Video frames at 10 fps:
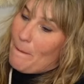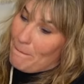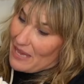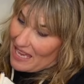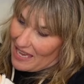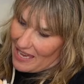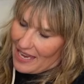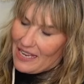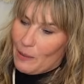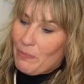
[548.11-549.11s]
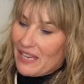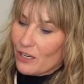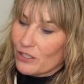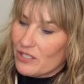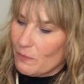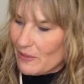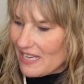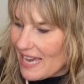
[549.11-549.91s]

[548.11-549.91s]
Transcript: me it appeared to be